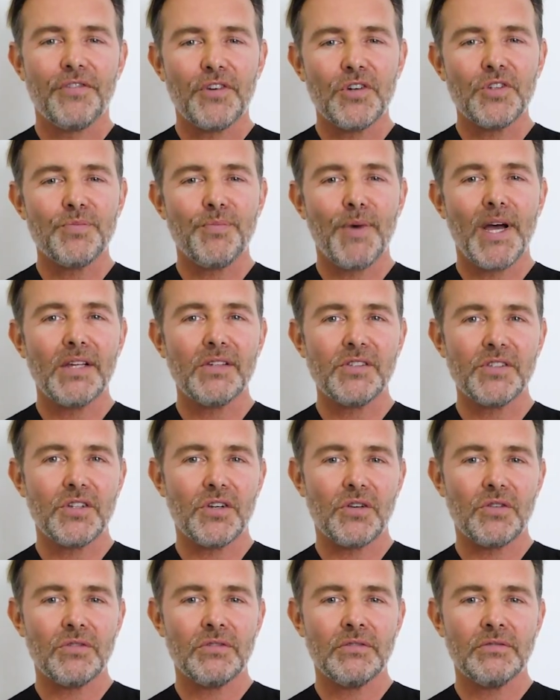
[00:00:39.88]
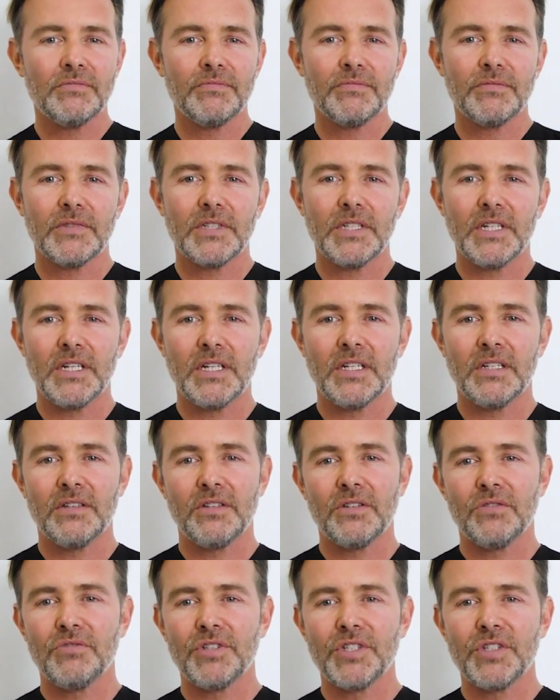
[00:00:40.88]
first milestone in
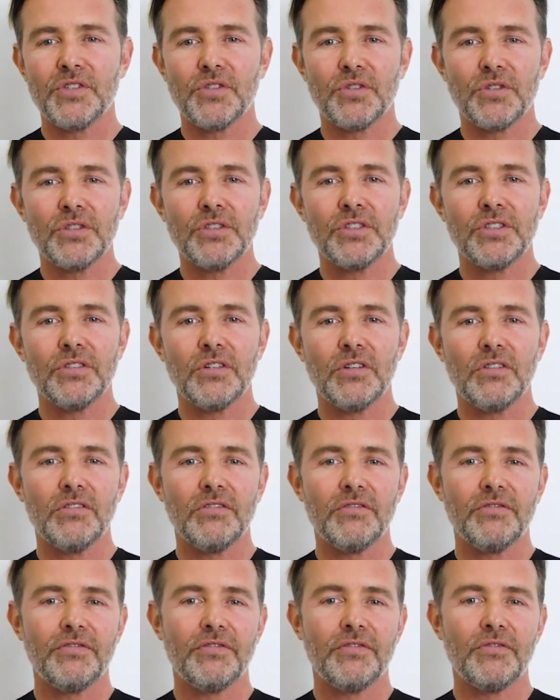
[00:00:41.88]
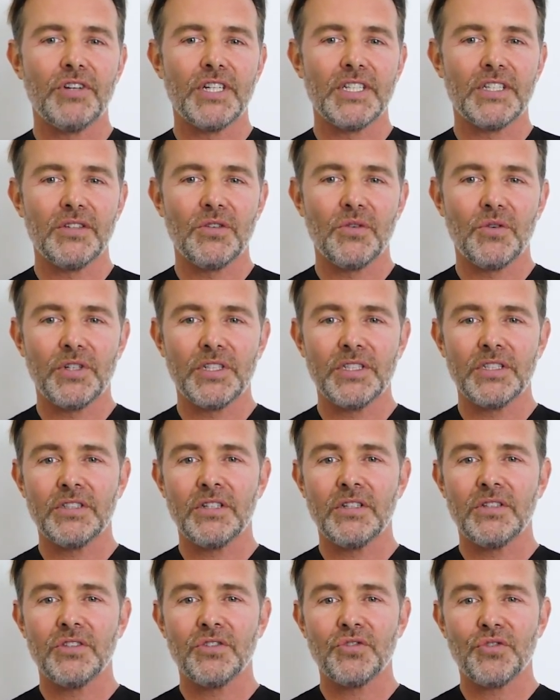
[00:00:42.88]
the research of retinoid
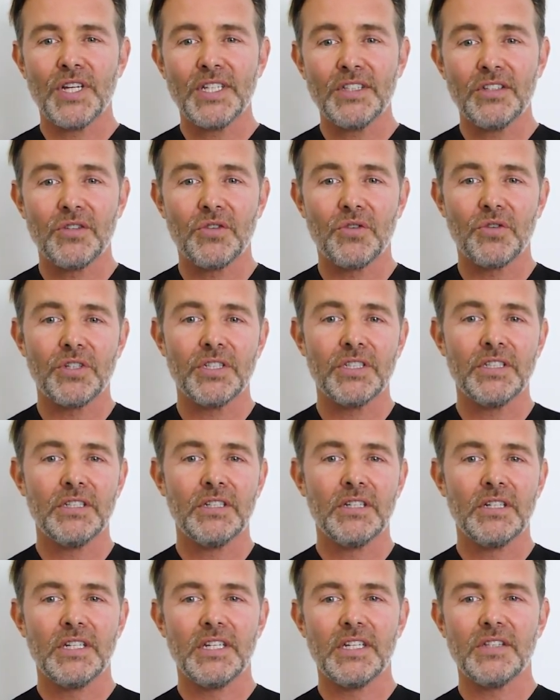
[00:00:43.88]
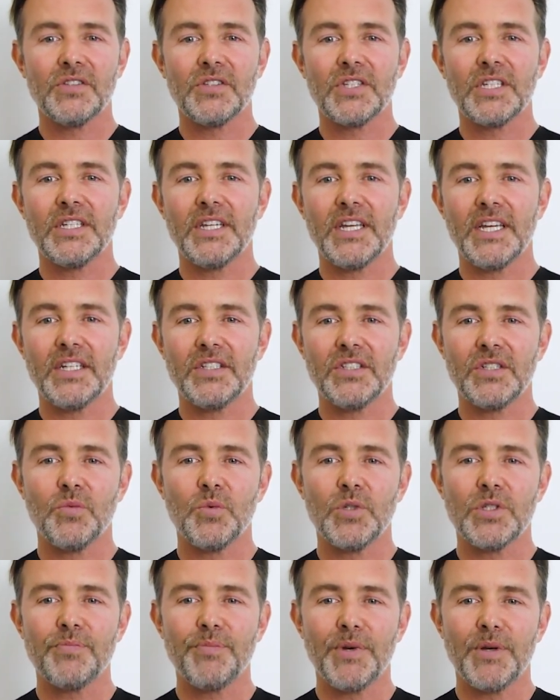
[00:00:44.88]
tretinoin in skin aging
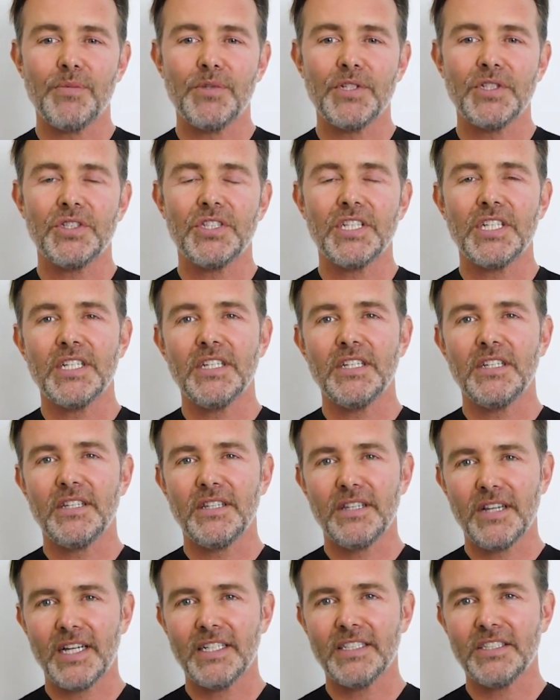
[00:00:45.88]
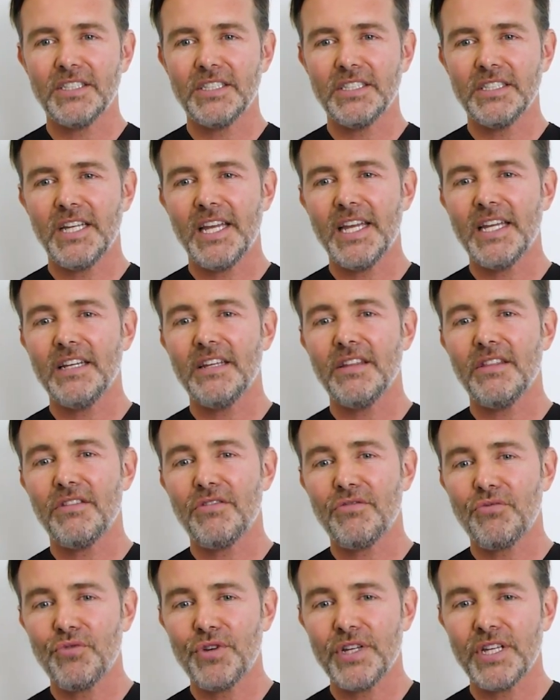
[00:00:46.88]
was published in
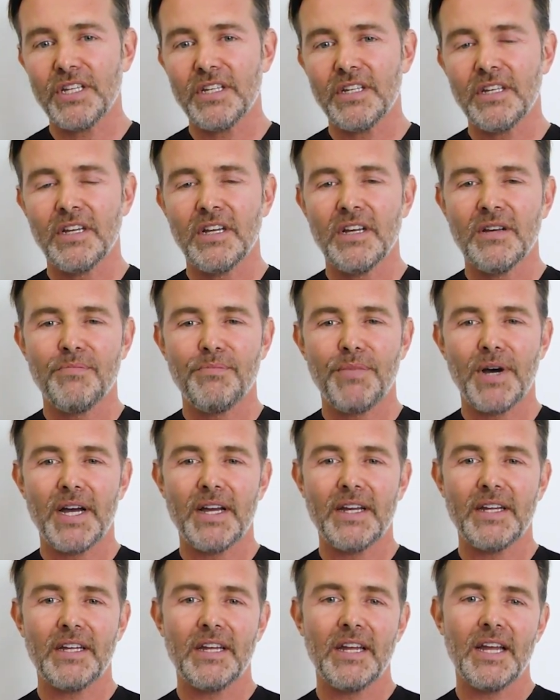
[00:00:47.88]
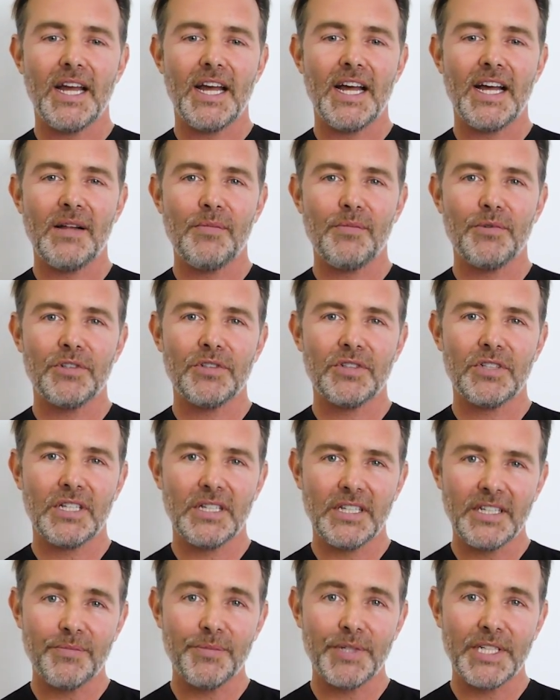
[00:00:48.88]
1983 by Albert
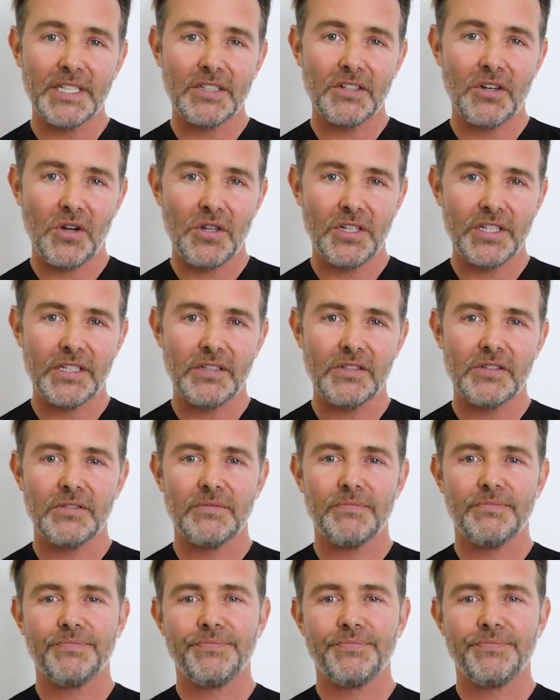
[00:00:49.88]
Kligman and colleagues.